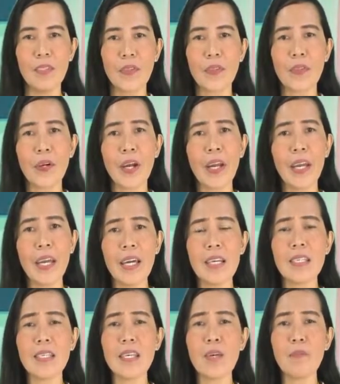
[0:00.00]
Third
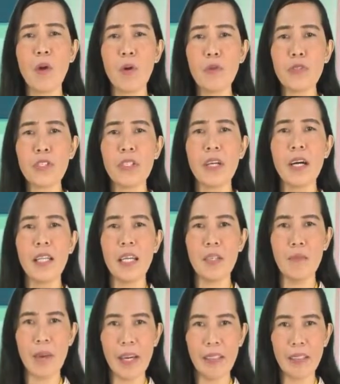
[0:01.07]
is emotional and
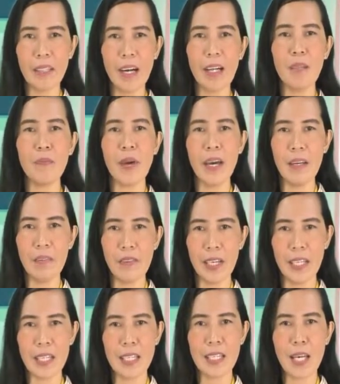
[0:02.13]
mental benefits
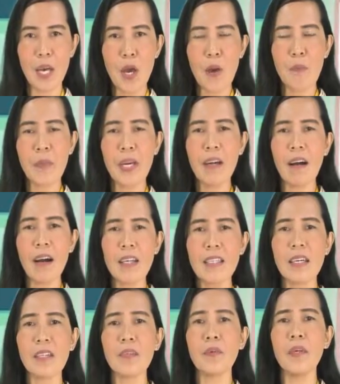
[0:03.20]
because
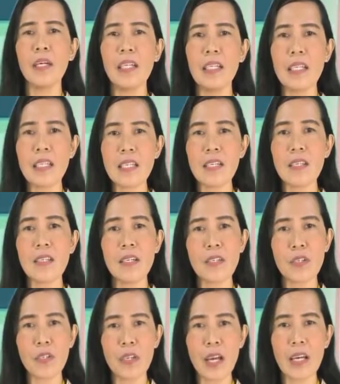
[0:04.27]
it releases the
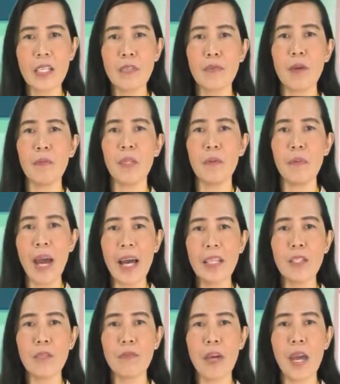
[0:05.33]
stress from
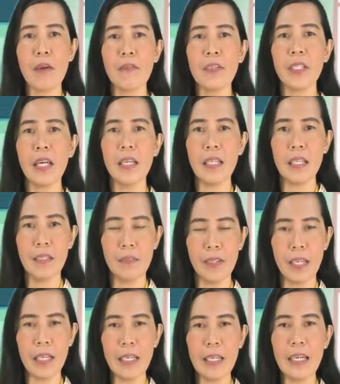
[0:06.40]
demands of everyday
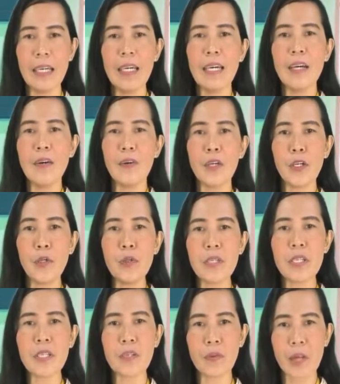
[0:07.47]
living,
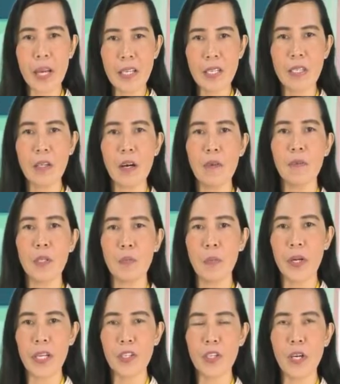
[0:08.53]
reduces risk of
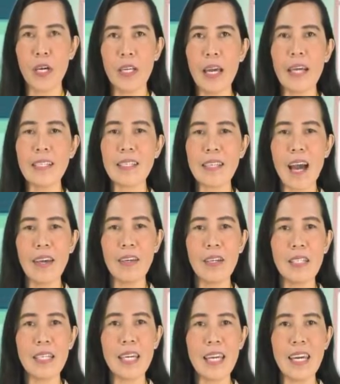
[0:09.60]
depression,
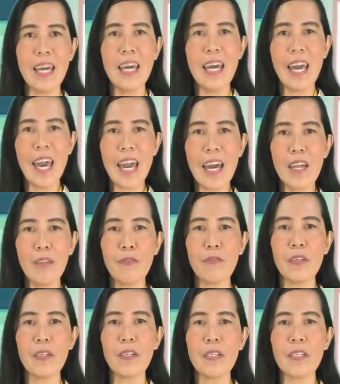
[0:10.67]
anxiety, and
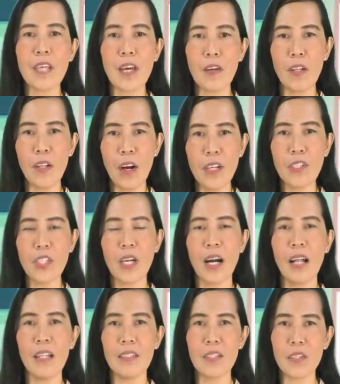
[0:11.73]

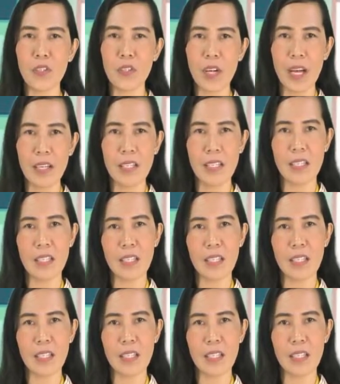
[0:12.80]
psychological distress.